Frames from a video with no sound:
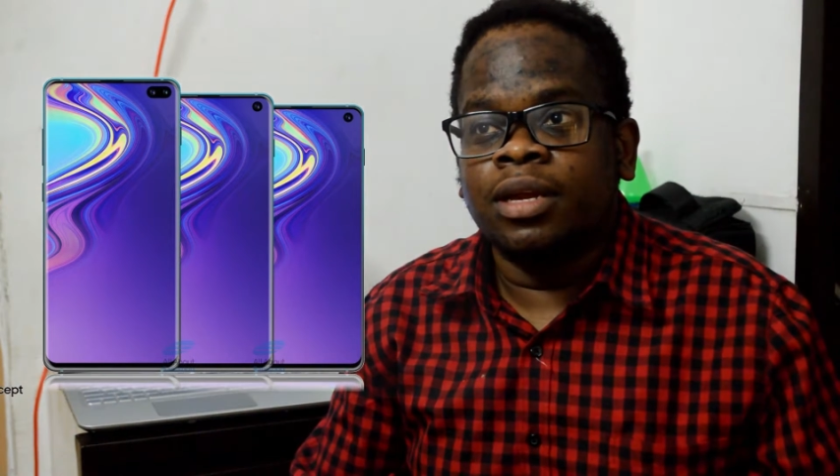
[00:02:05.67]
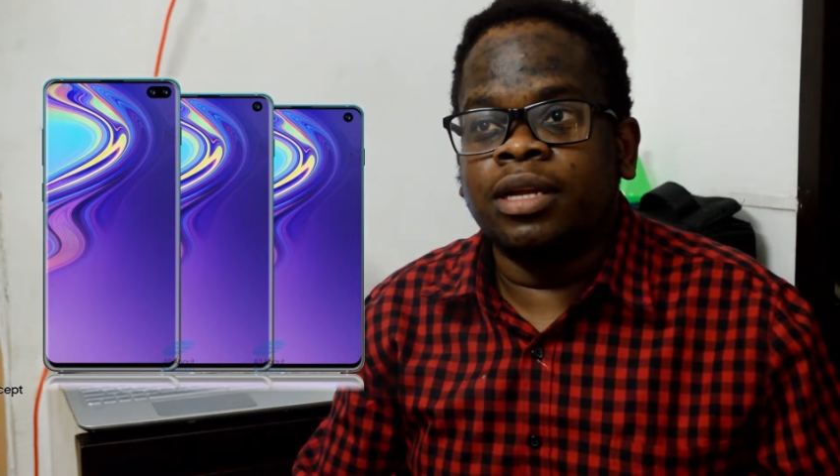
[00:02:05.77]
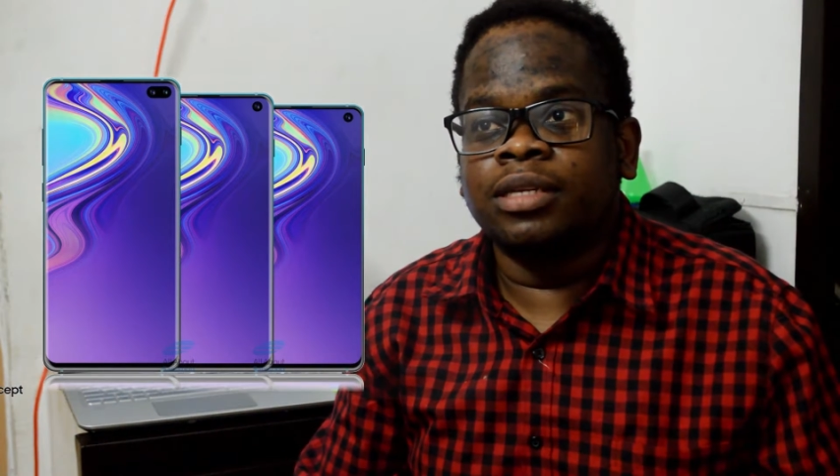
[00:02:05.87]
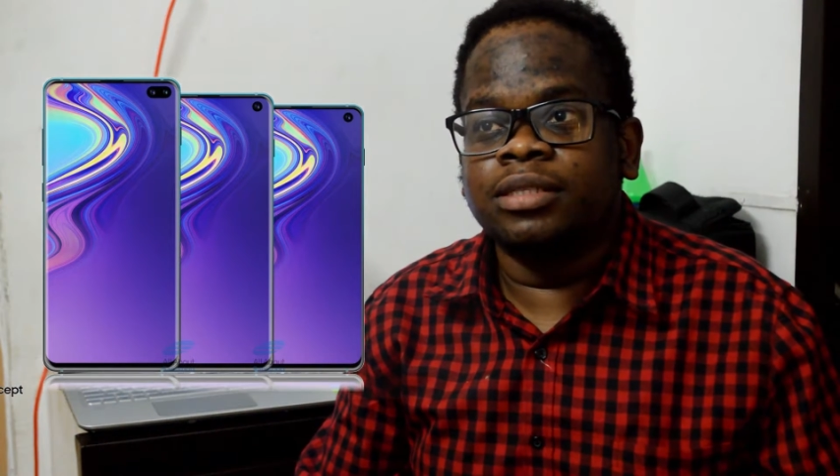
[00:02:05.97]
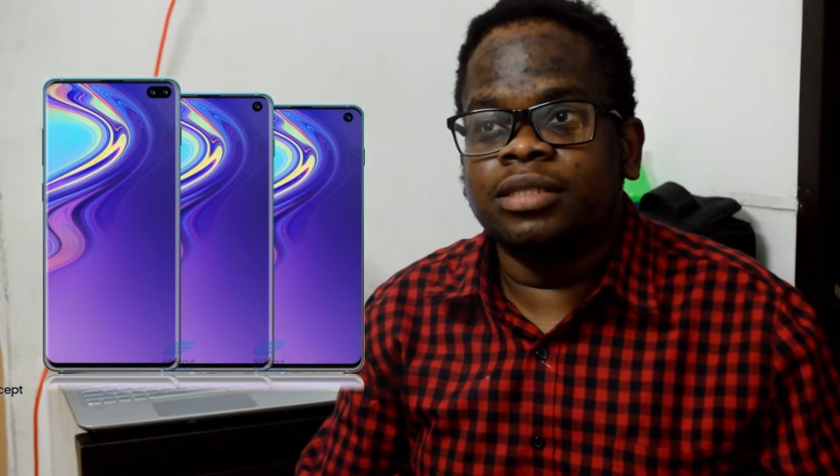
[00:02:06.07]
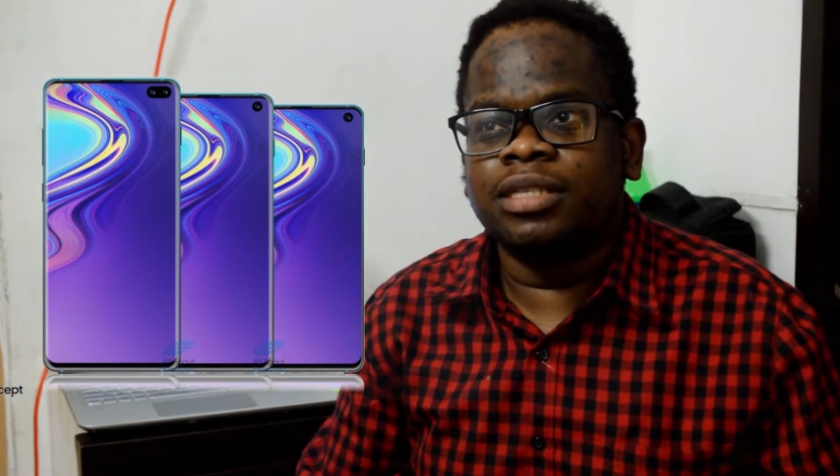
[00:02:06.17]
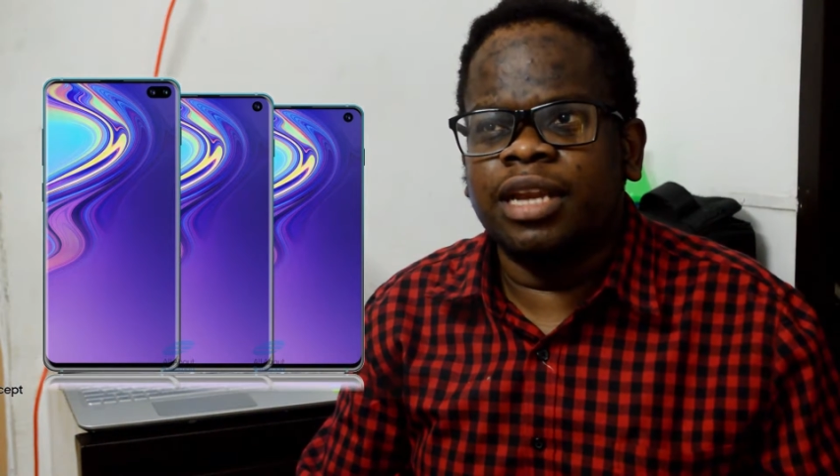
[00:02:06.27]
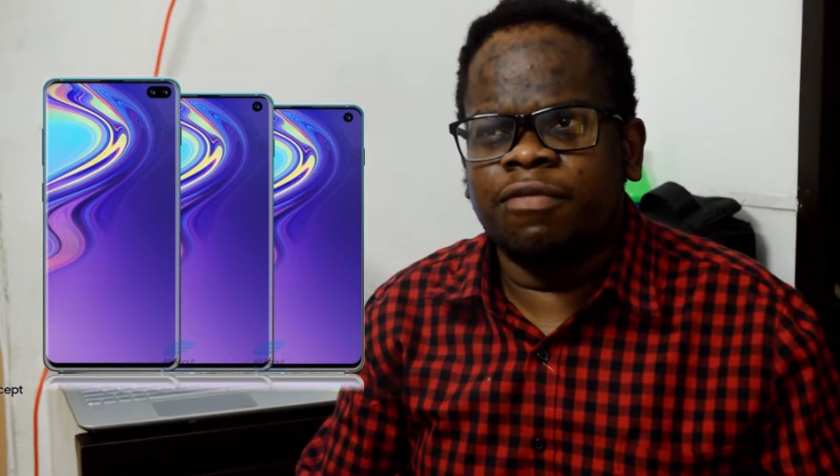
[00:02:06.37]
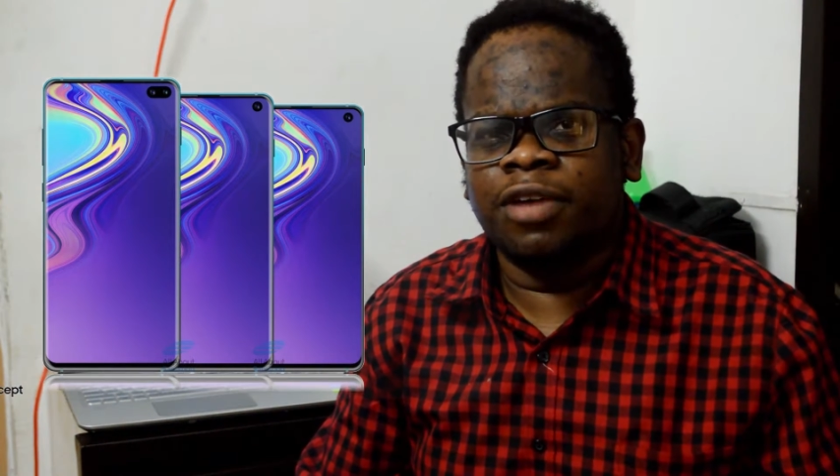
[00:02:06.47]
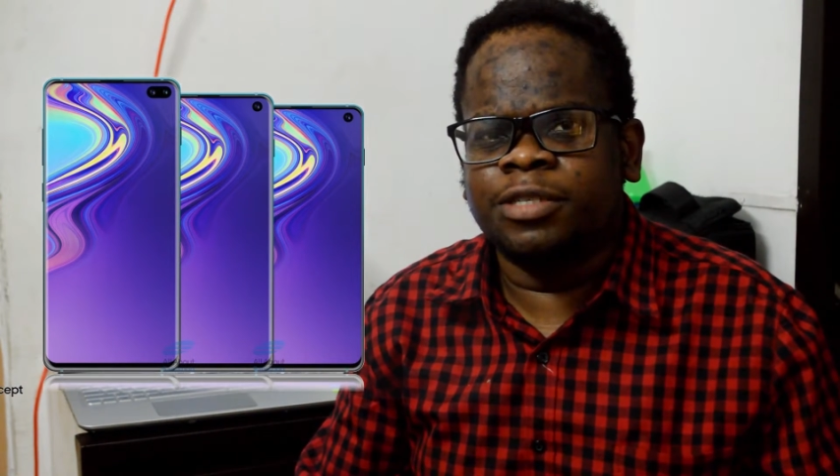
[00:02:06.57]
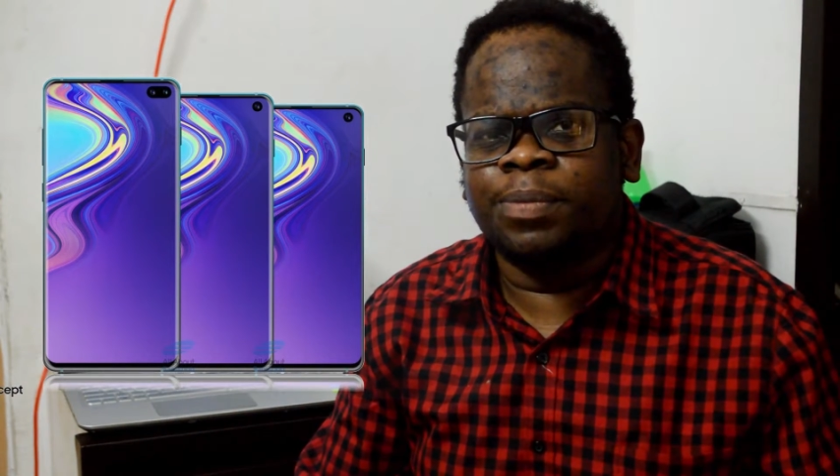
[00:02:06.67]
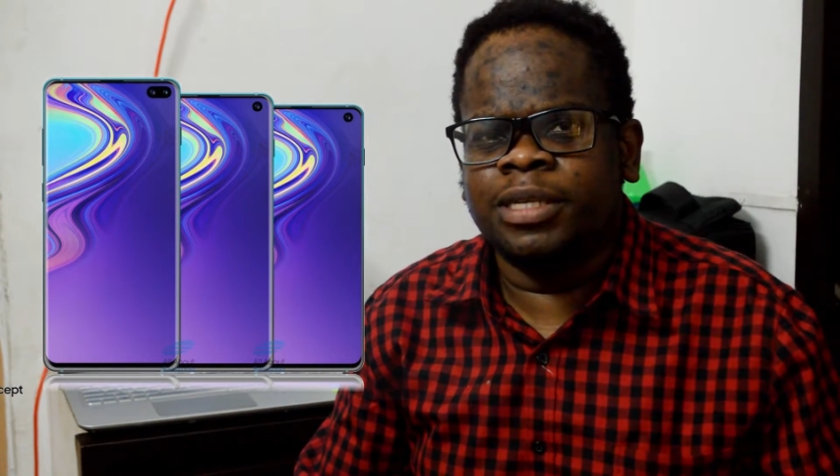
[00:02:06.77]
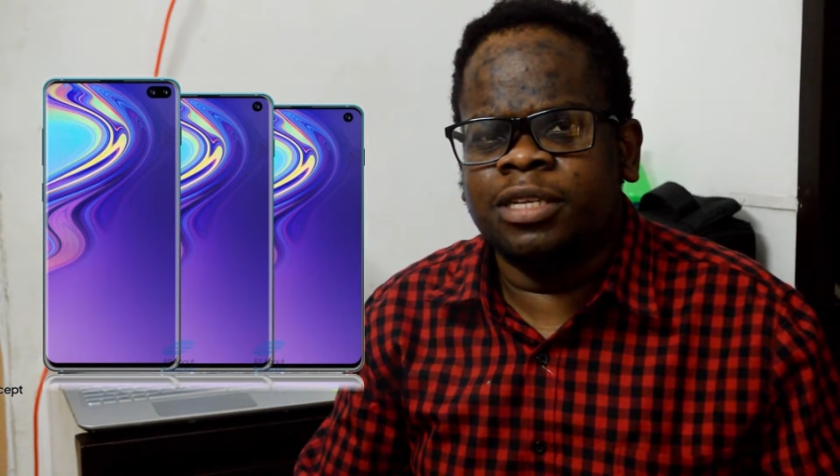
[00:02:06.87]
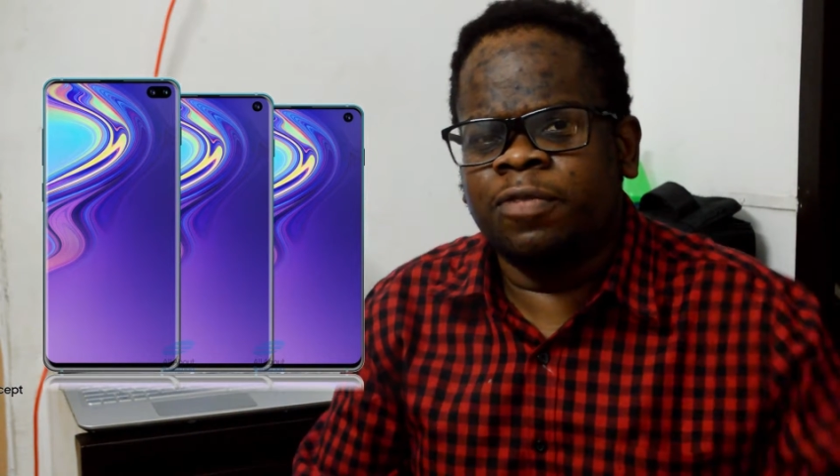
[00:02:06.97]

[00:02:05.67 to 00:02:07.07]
and never expected.